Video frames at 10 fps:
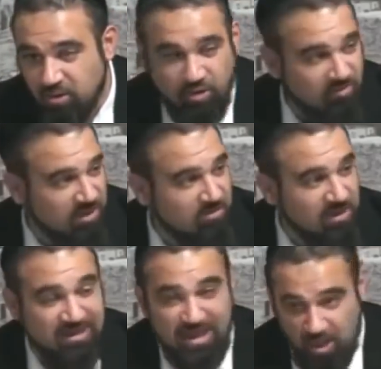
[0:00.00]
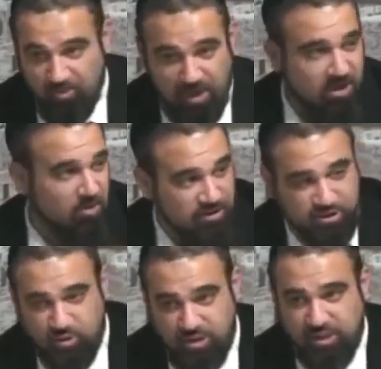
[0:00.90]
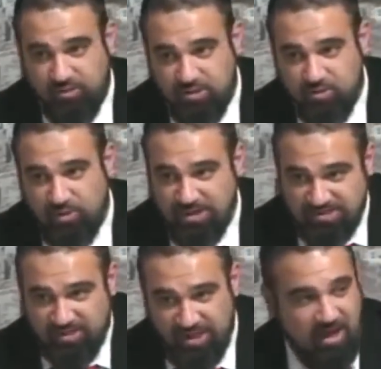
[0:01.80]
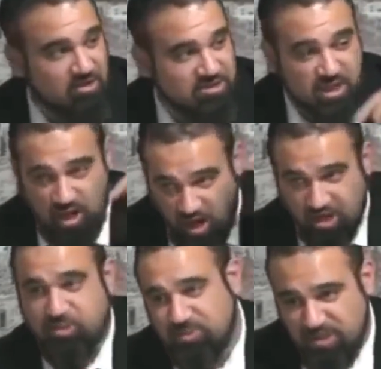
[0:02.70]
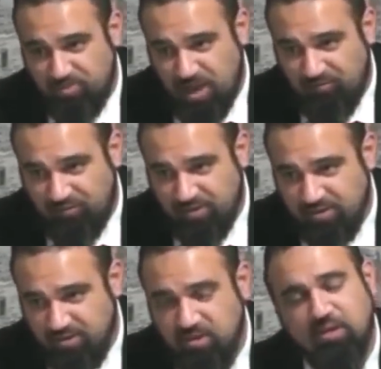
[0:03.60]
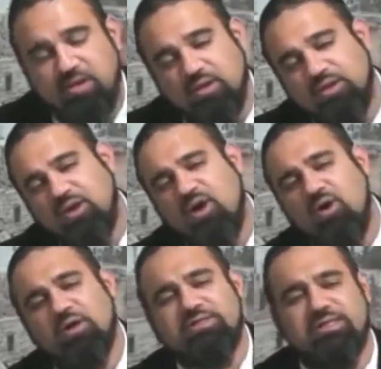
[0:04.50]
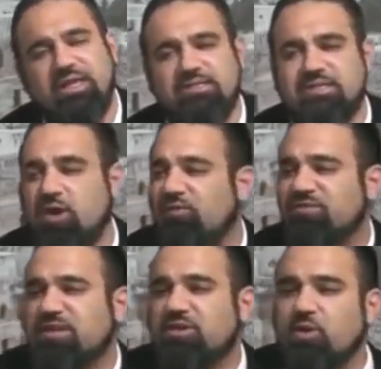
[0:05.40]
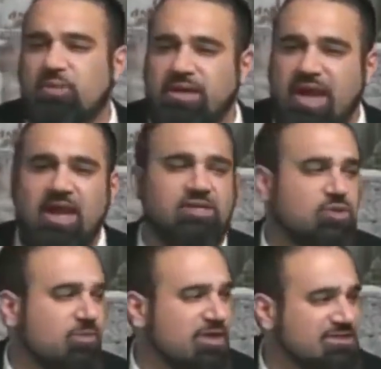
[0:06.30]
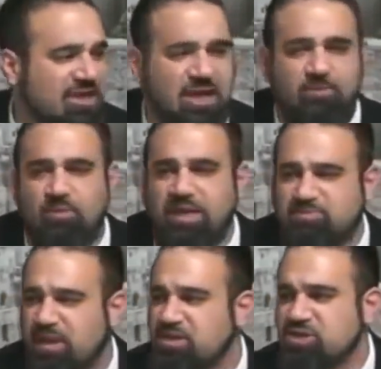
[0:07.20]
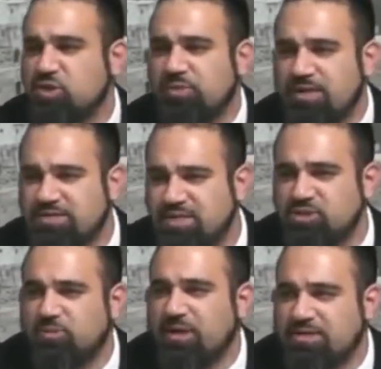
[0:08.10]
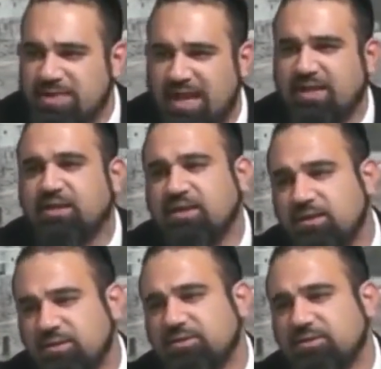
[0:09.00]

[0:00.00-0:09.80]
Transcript: You give me the money, I'll pay you in two years when I sell the house, 100% profit. No, it's this, it's all of a sudden nobody has, nobody has time, nobody has patience, nobody has this, nobody has that.